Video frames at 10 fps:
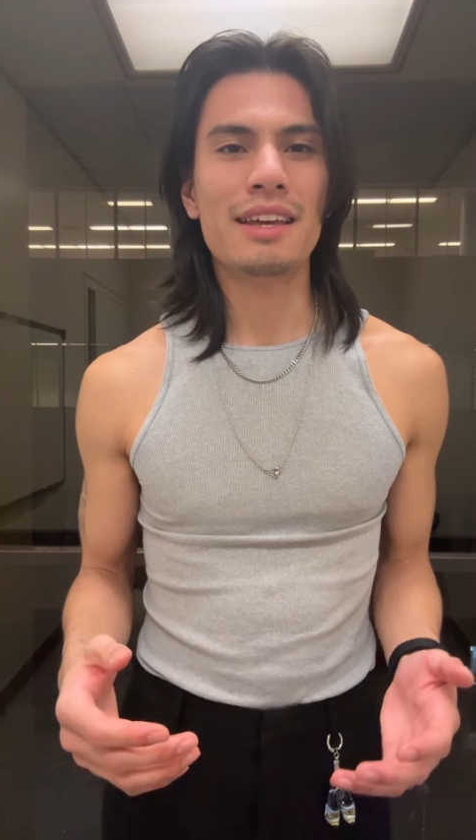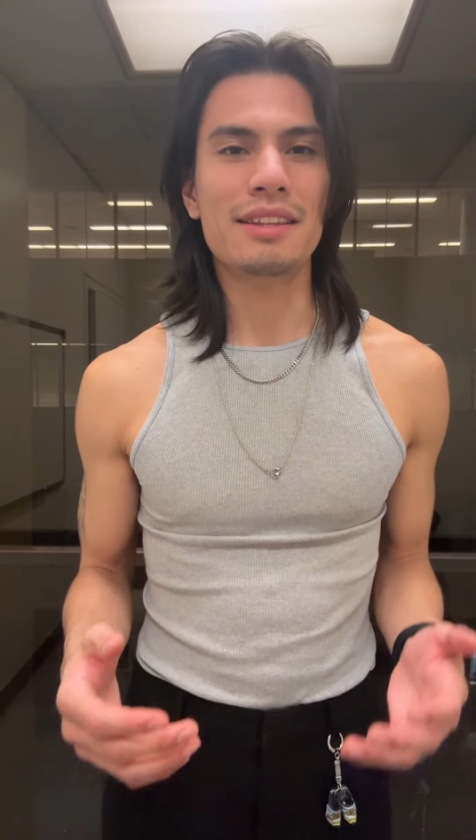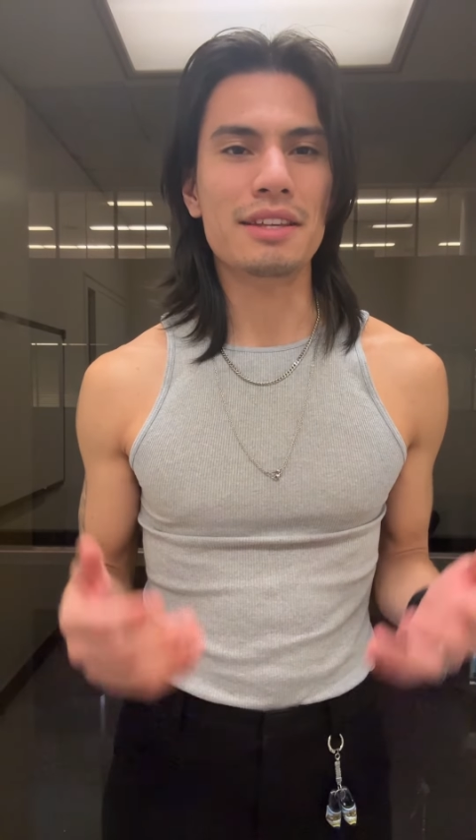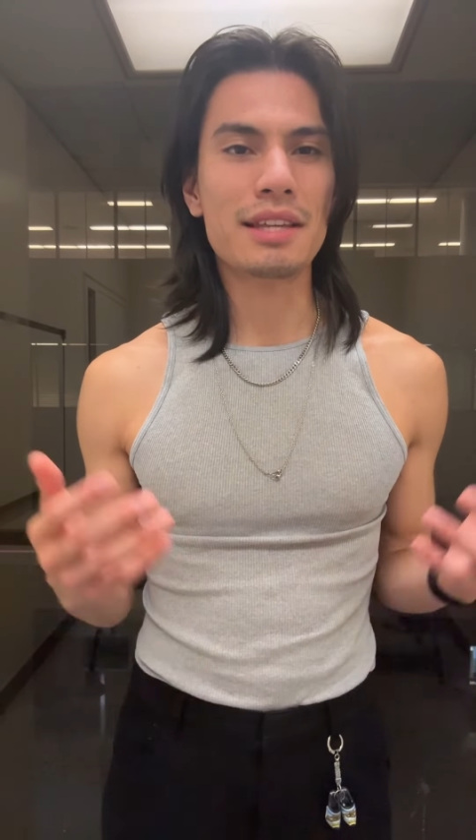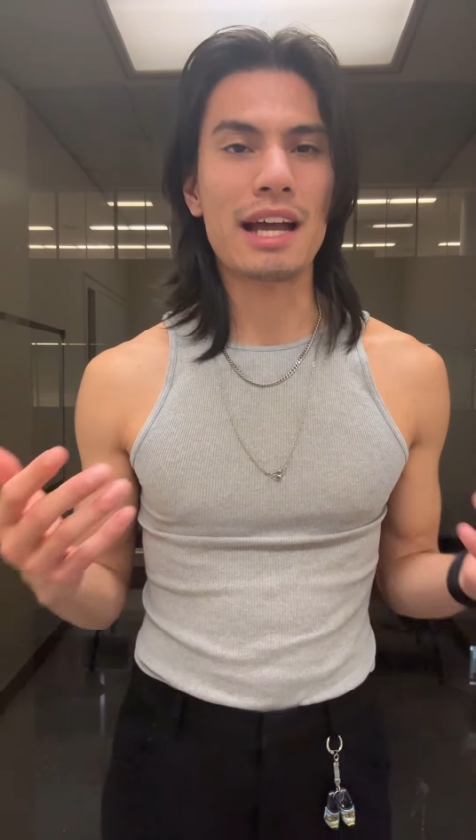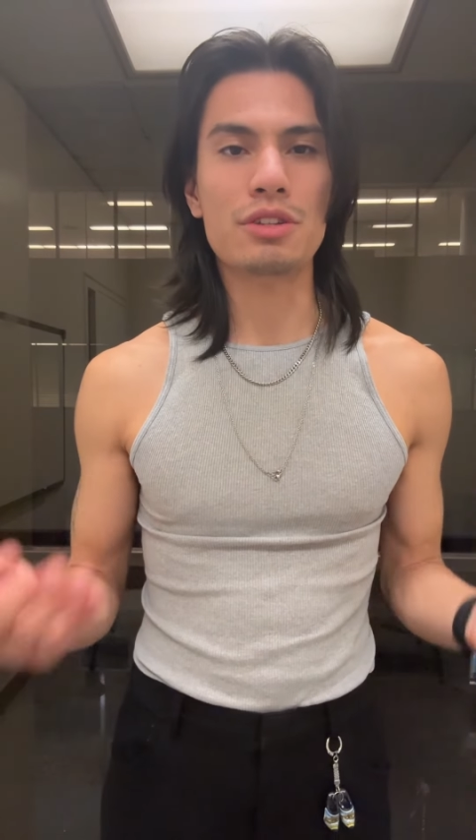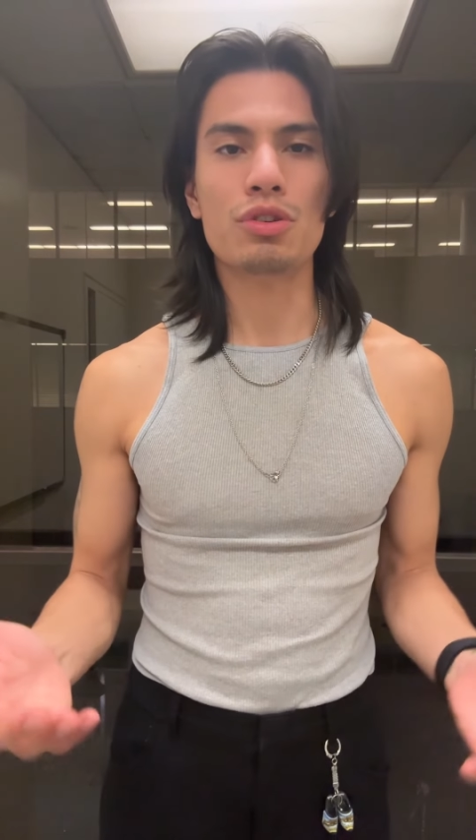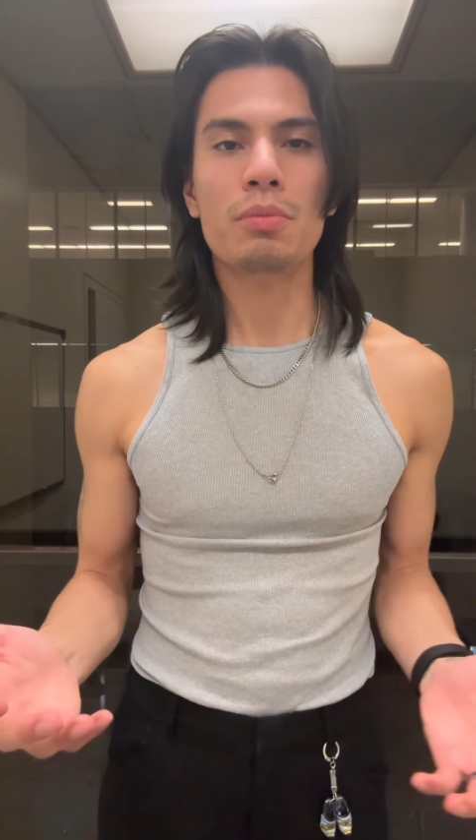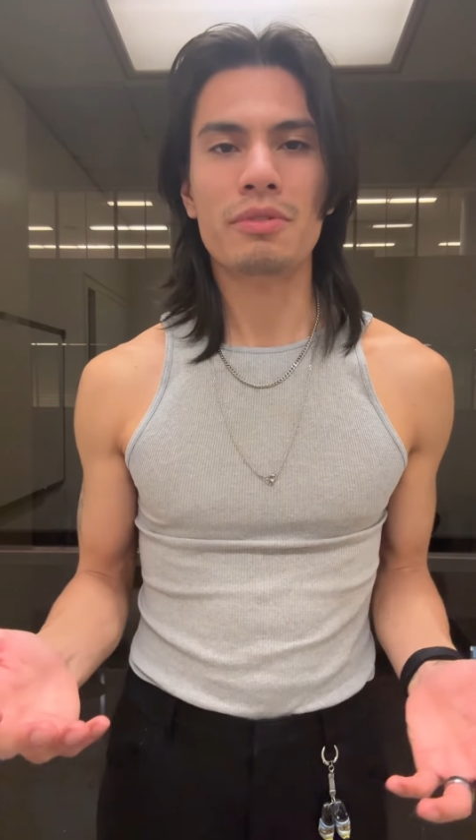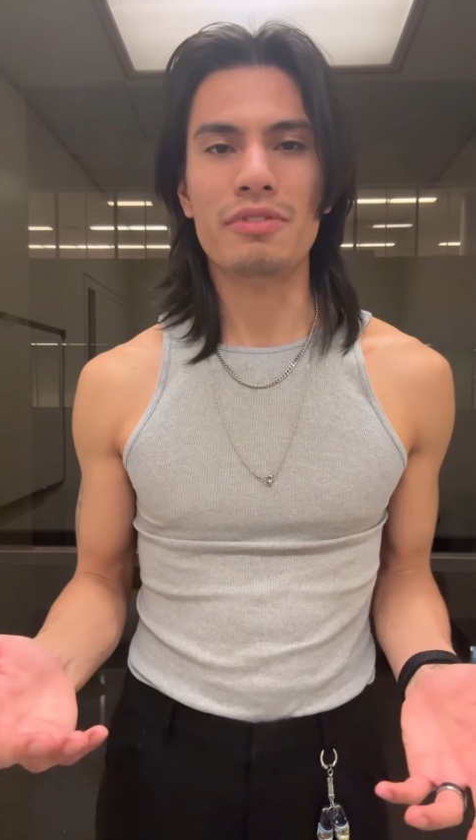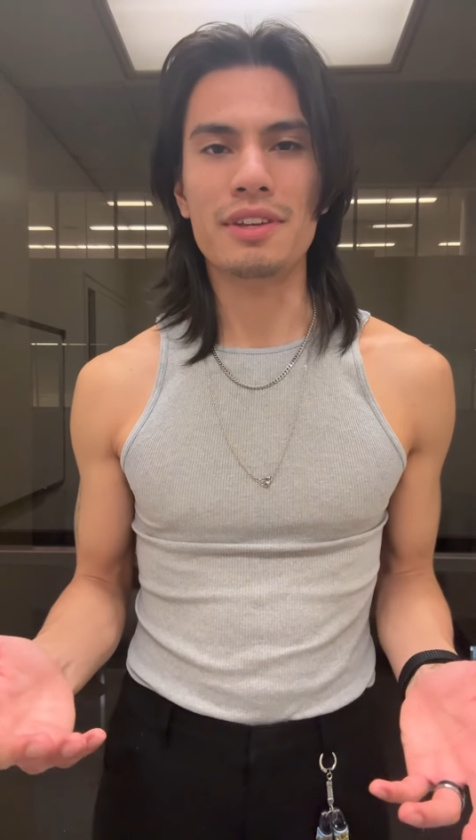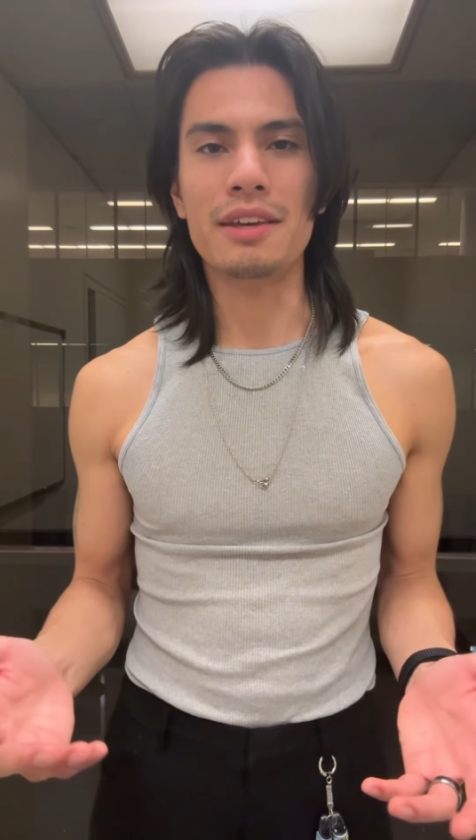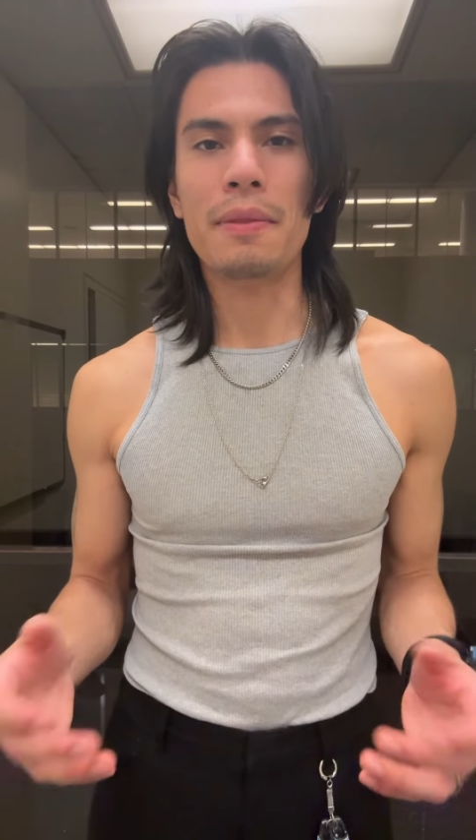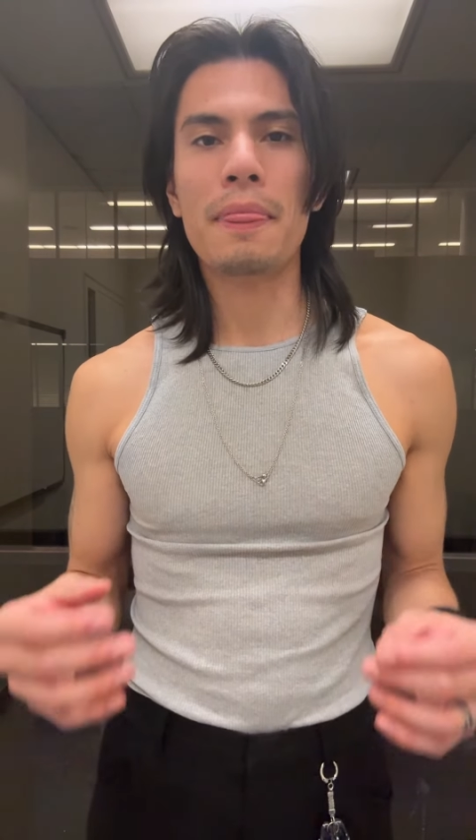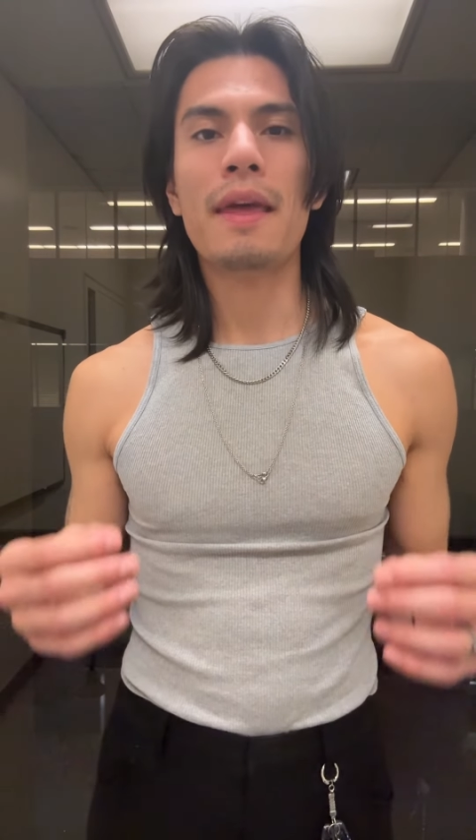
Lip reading: This hypertrophy